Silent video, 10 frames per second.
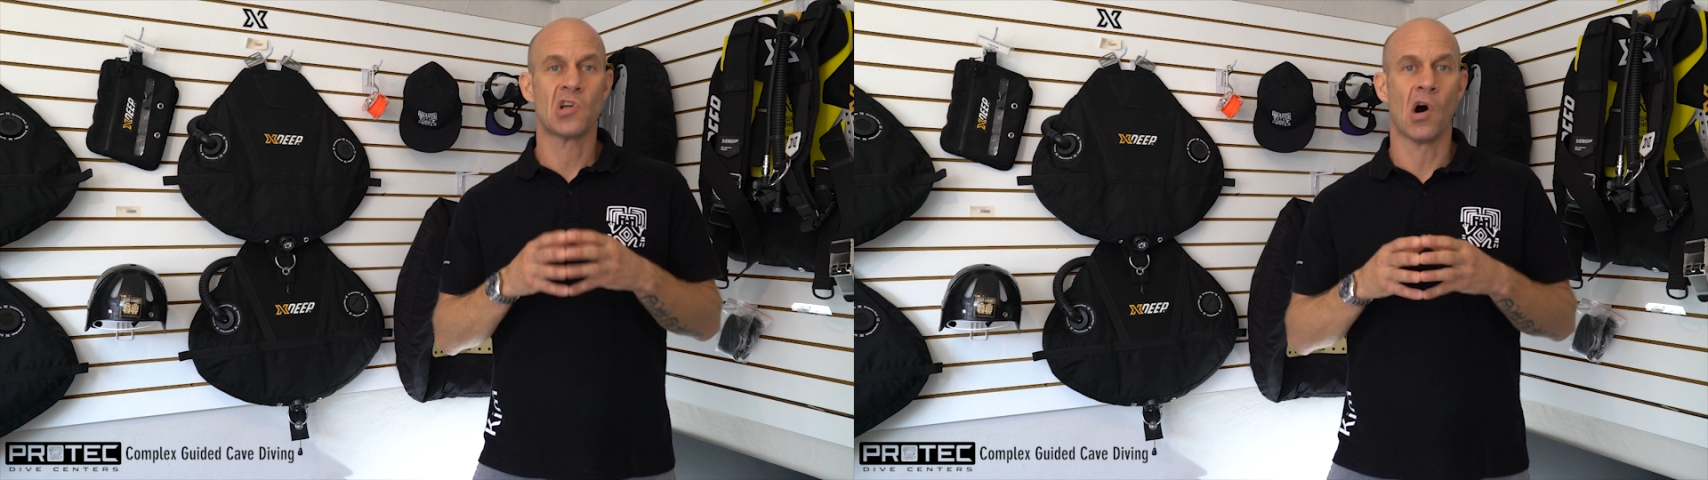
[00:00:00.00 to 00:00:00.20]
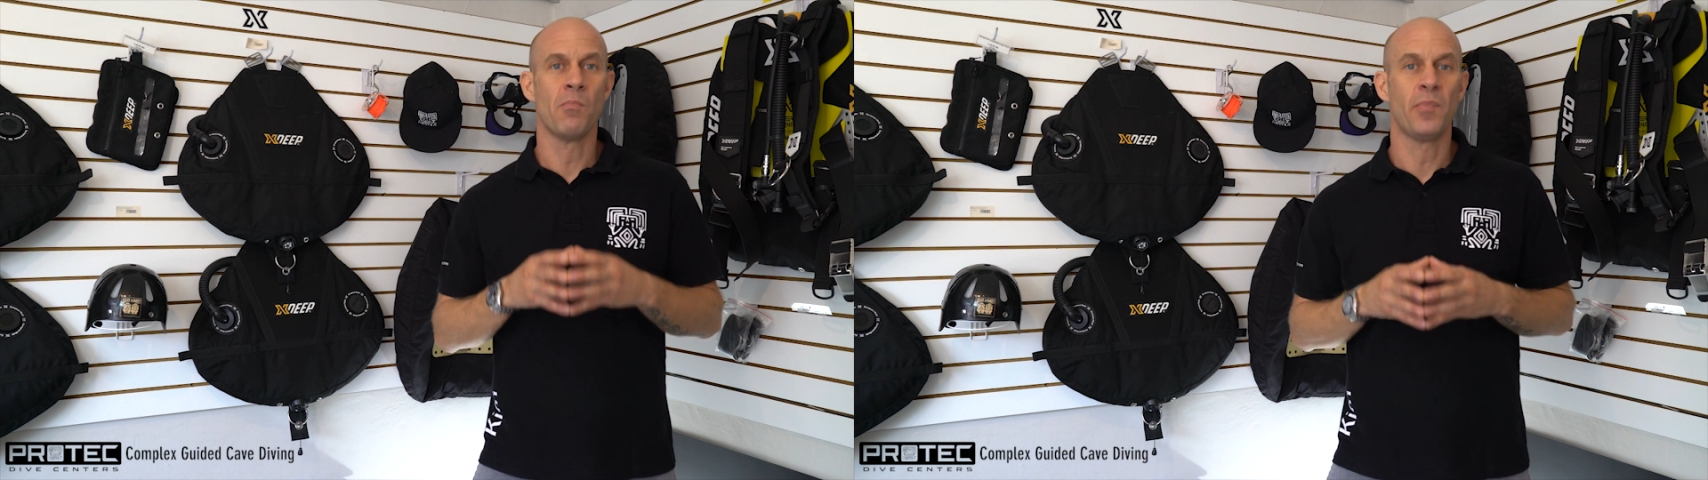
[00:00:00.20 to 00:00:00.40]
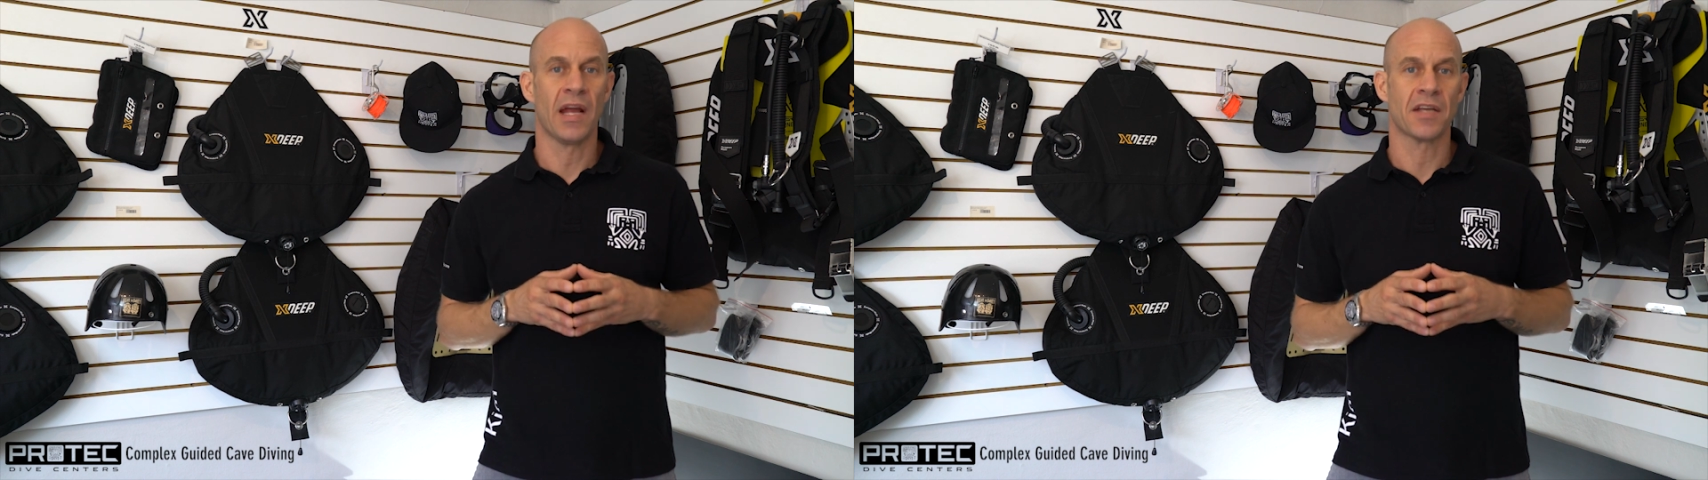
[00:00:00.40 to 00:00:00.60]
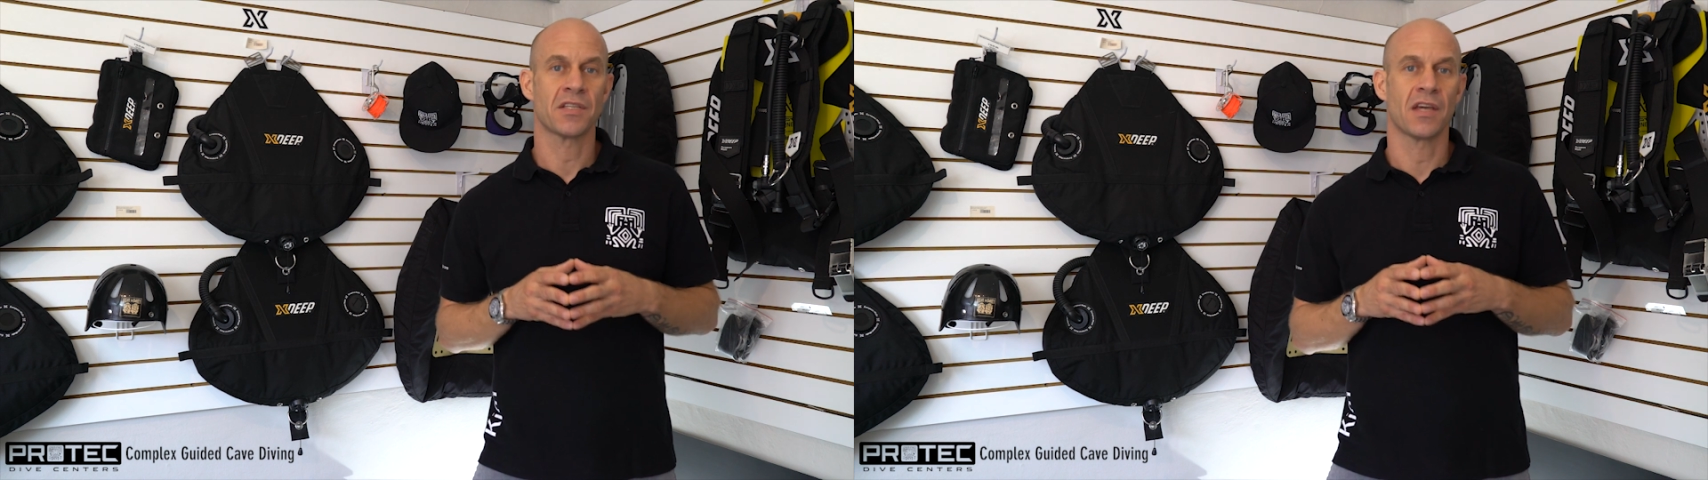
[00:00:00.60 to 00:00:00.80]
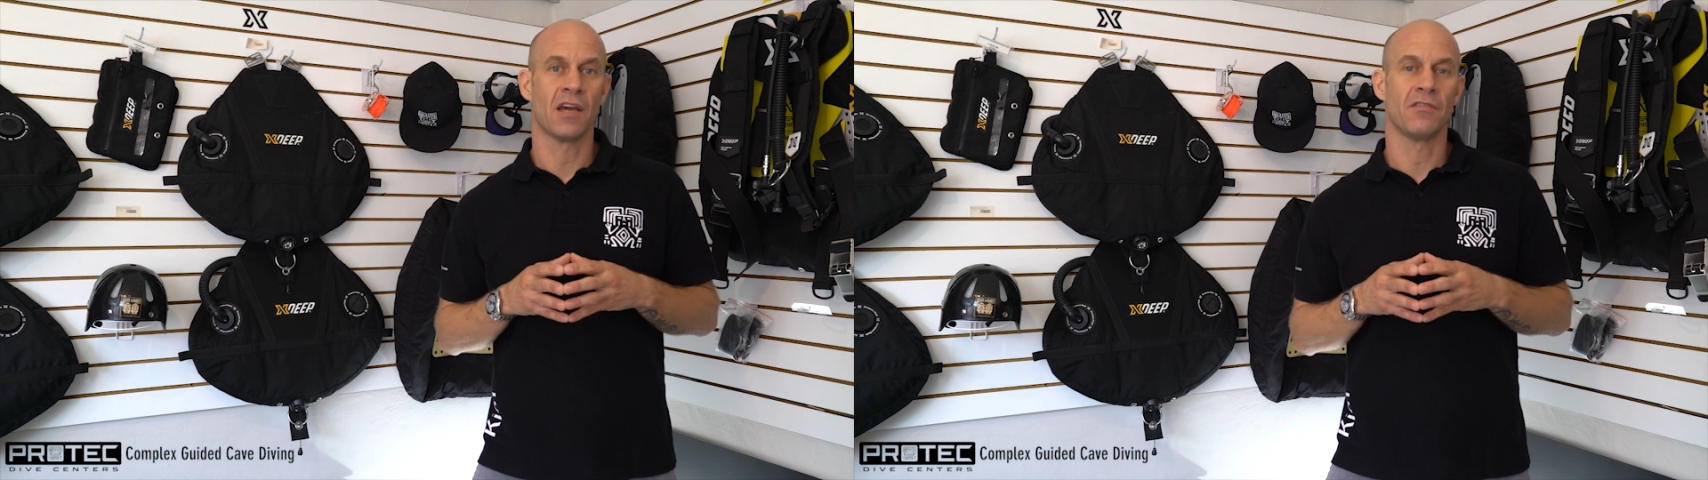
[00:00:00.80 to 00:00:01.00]
complex
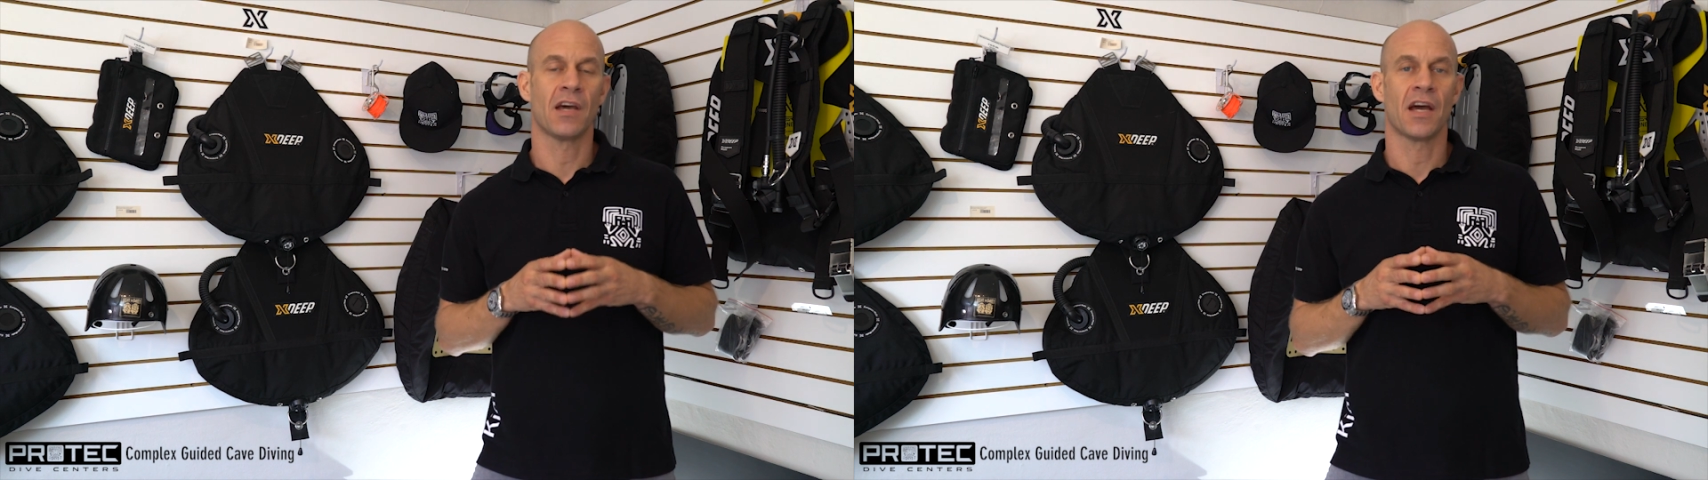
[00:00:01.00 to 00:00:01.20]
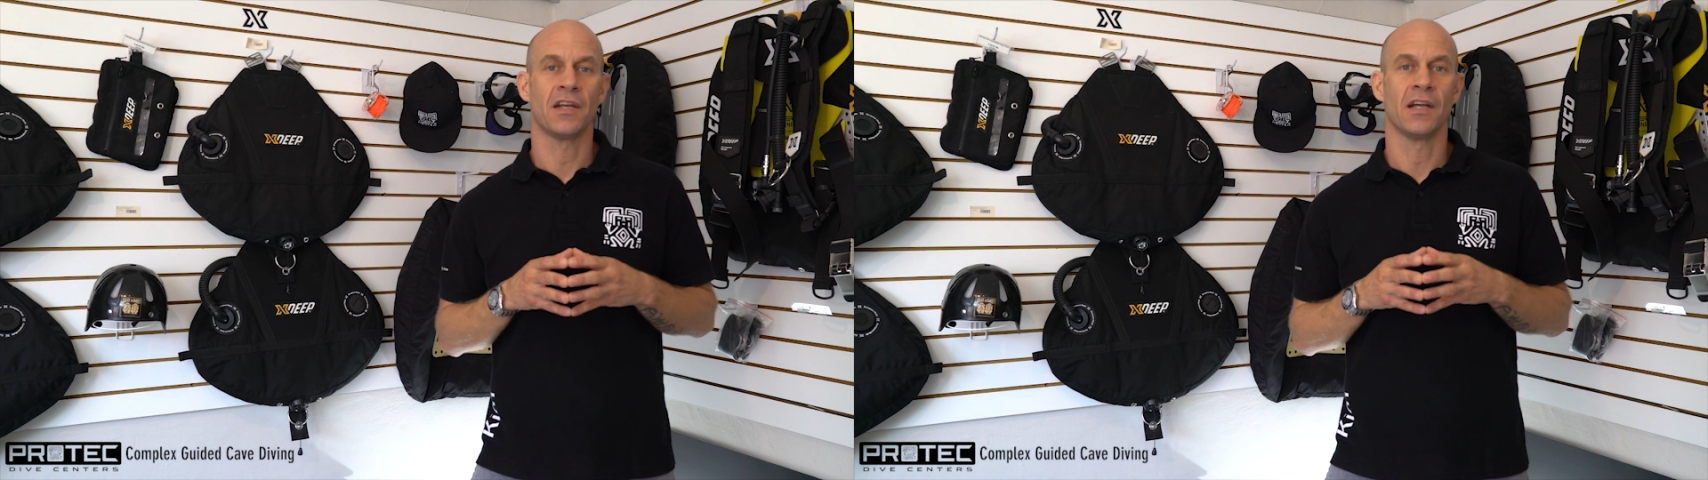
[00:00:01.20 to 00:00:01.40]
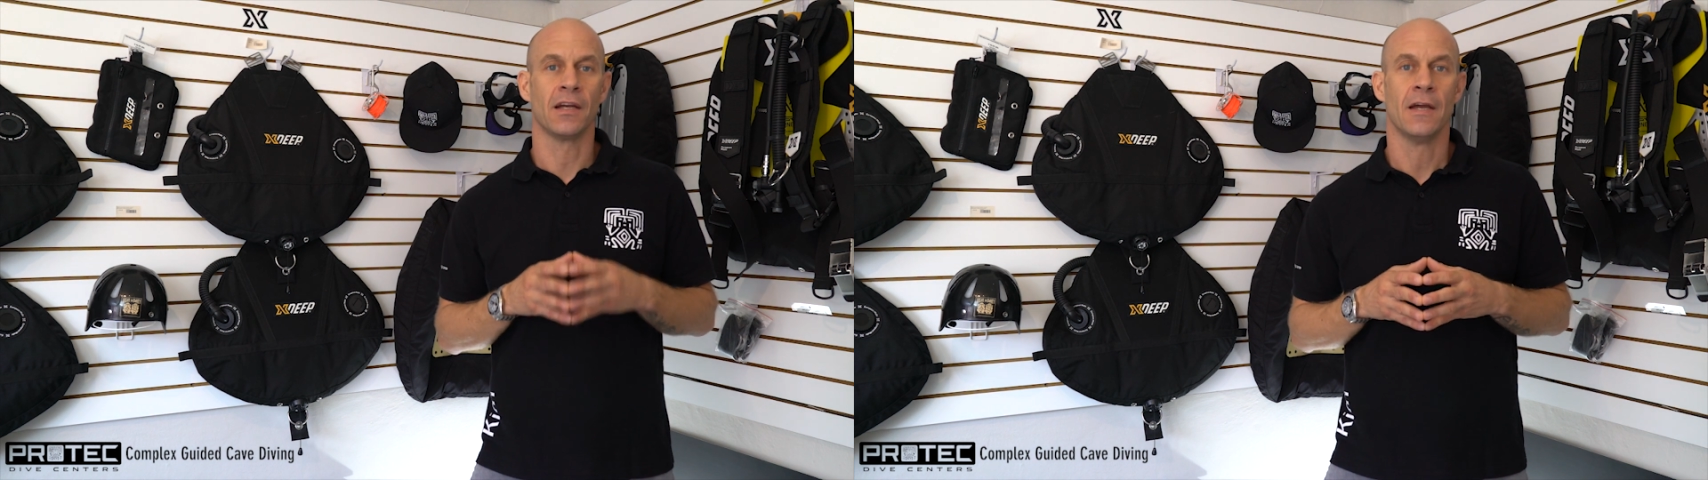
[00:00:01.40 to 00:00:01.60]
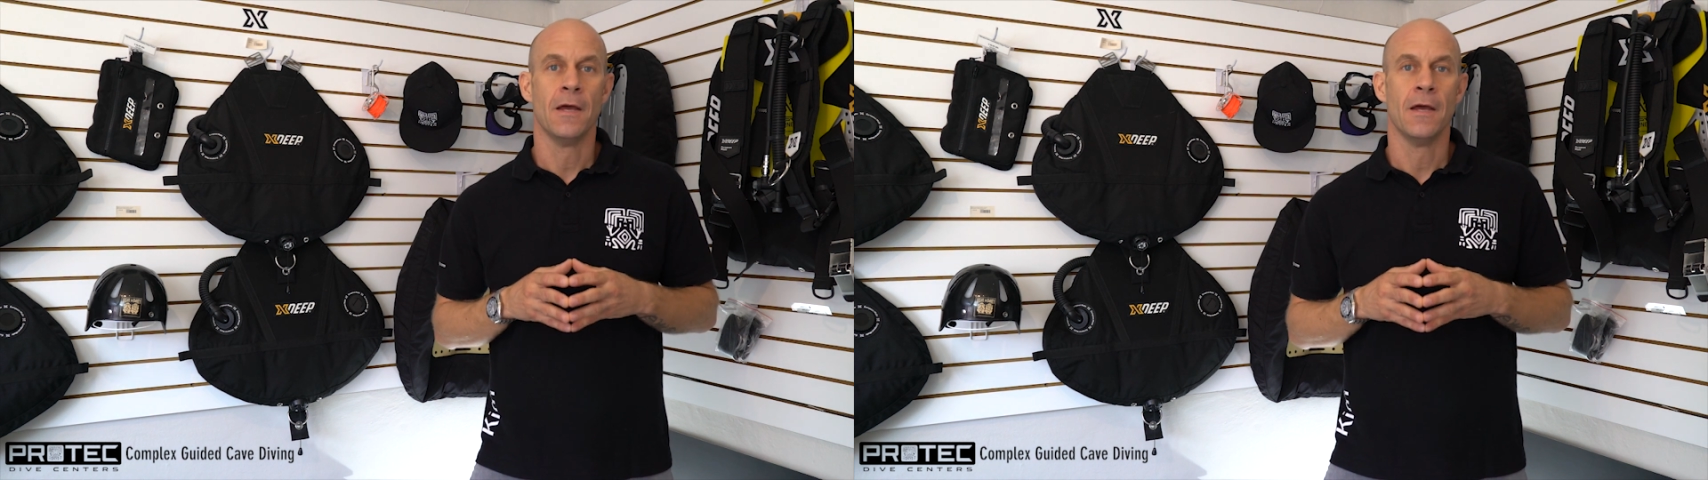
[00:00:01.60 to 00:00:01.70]
cave guiding.